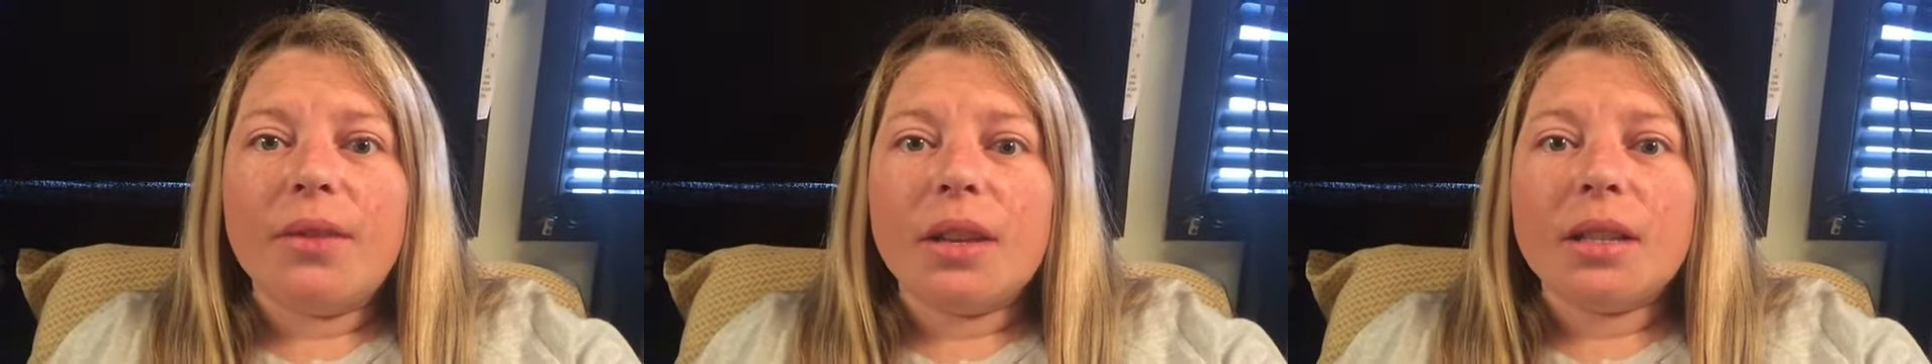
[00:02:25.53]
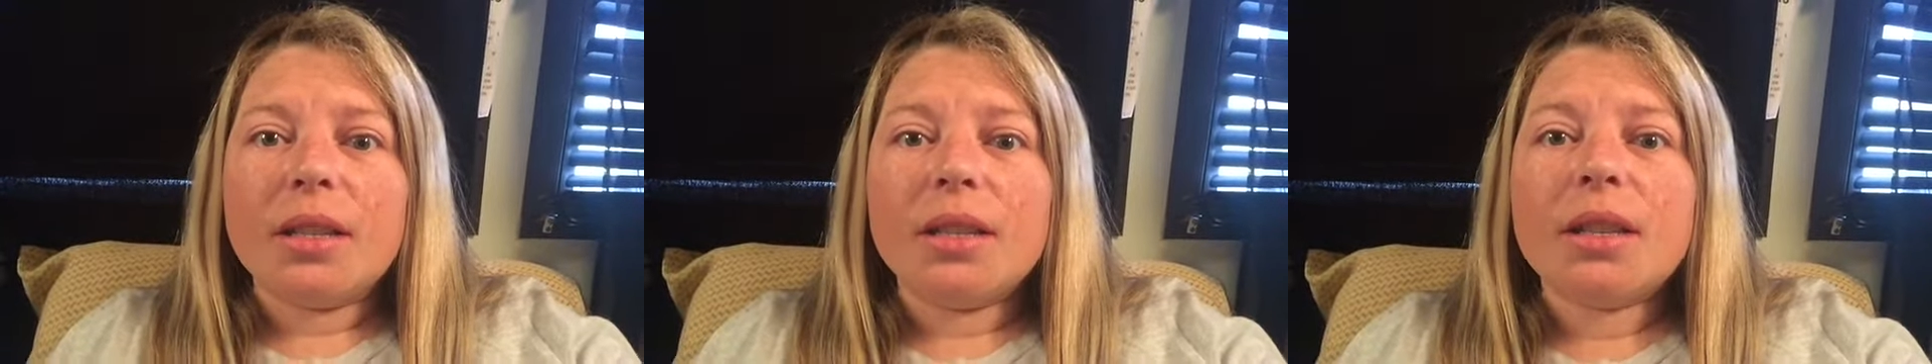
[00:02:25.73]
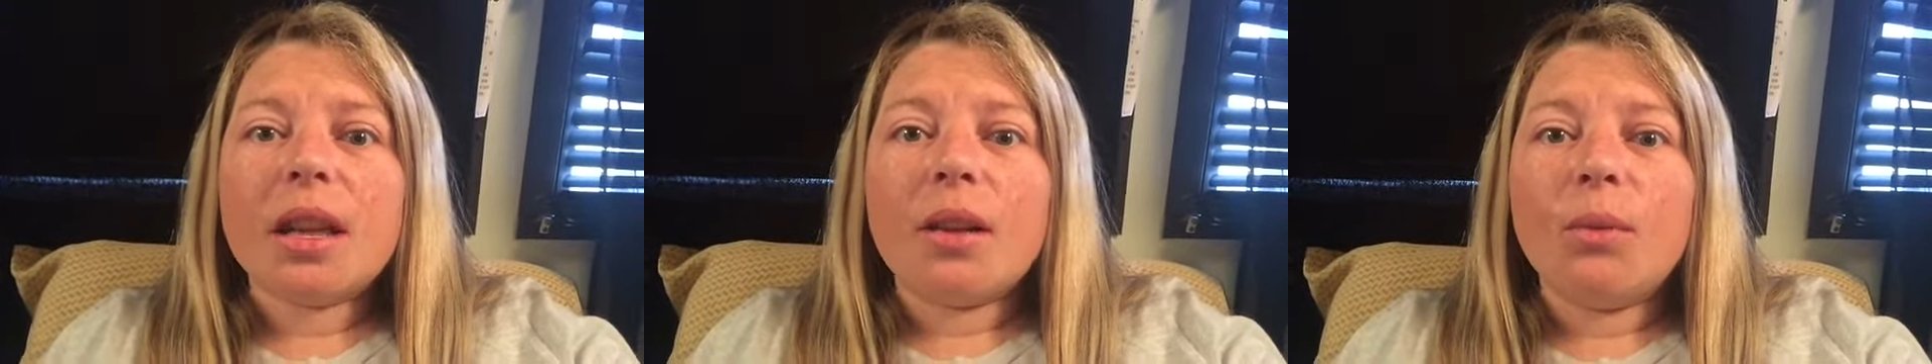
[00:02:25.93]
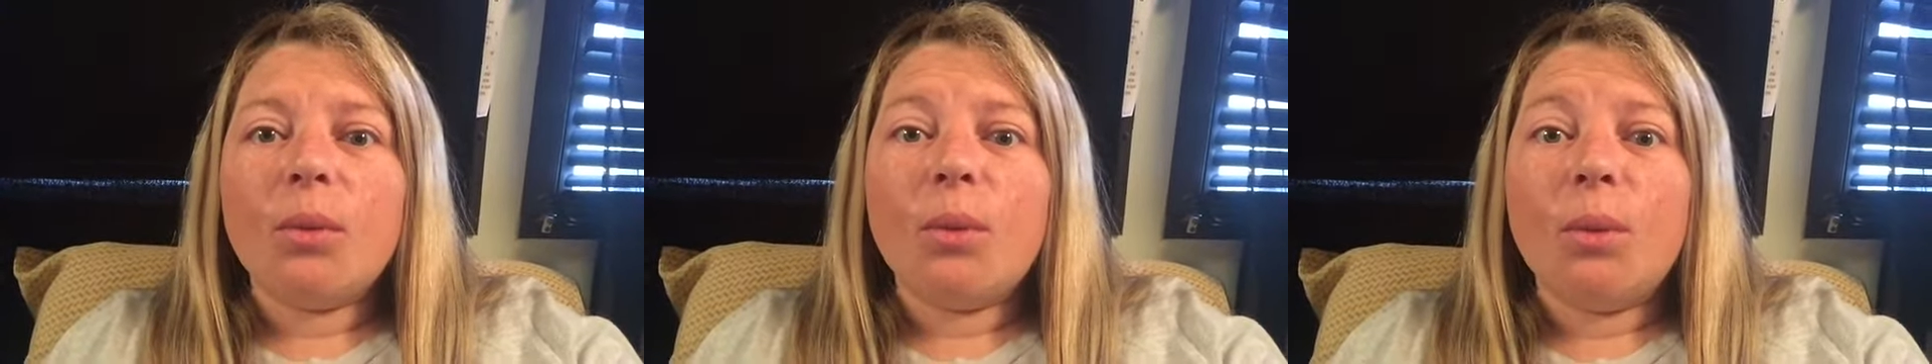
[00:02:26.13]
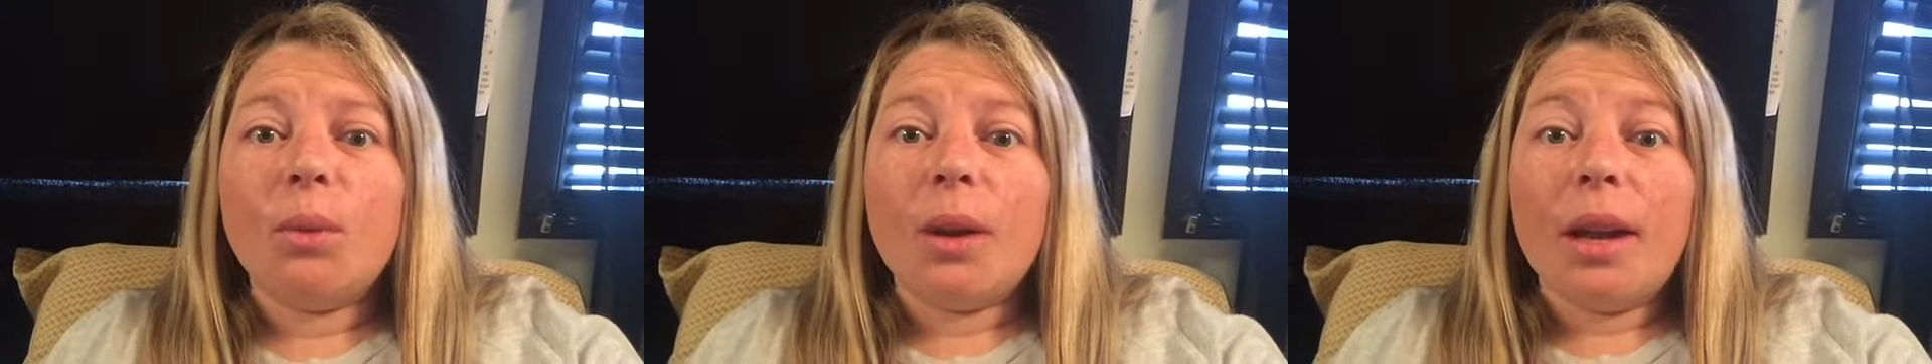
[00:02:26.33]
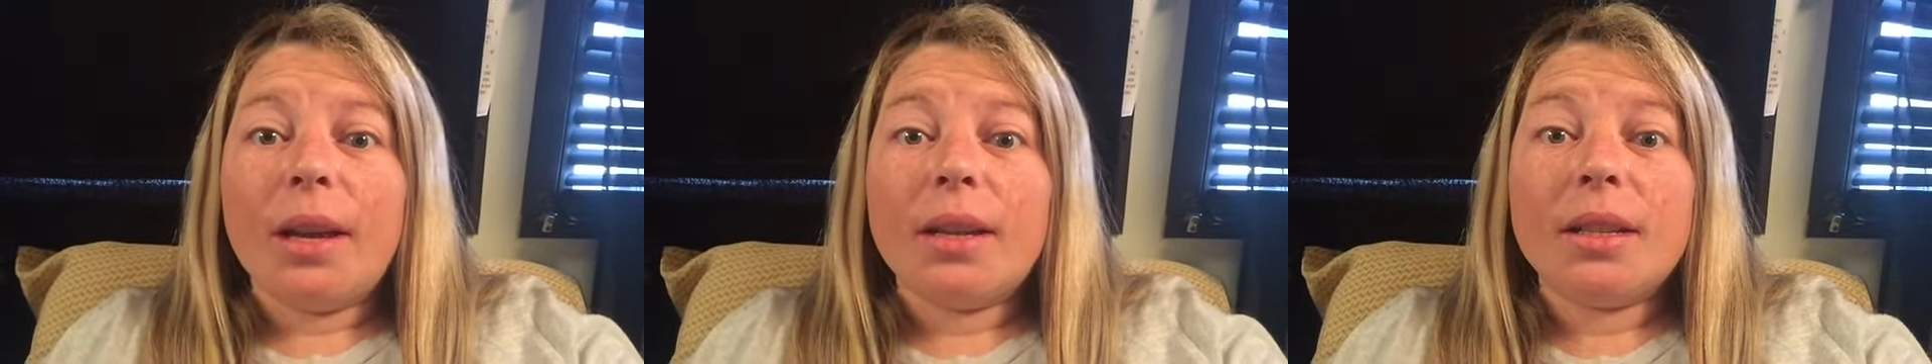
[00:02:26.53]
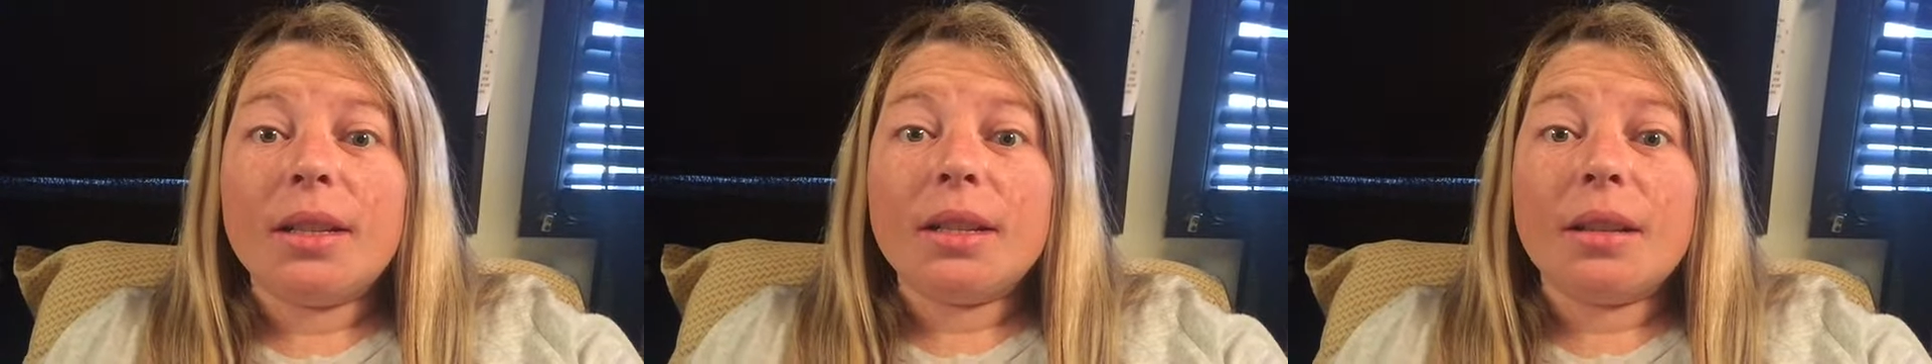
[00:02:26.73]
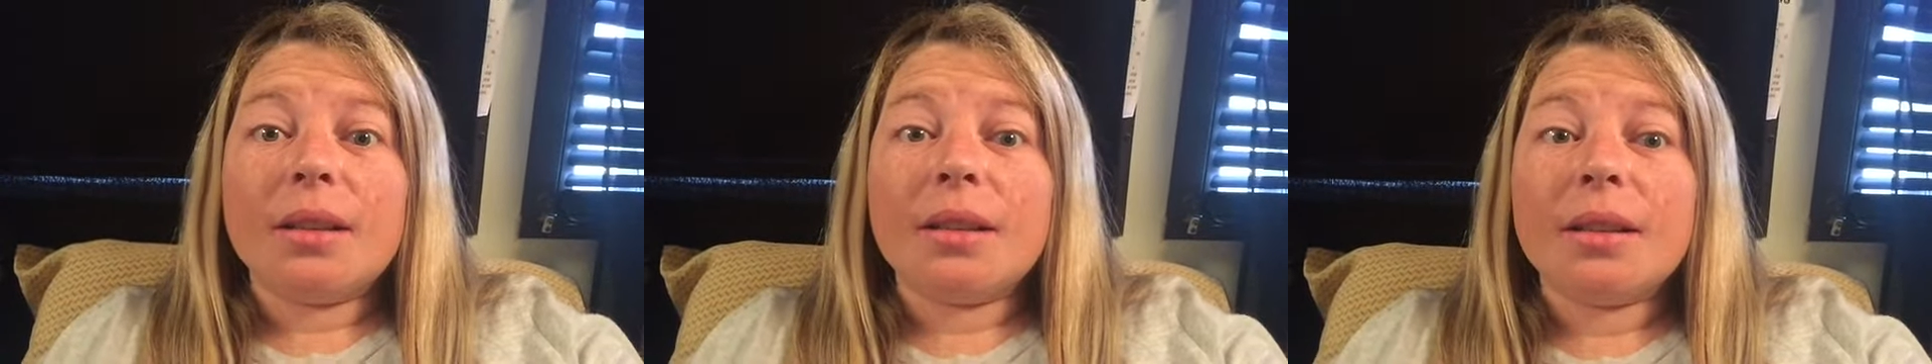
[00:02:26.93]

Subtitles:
this weight.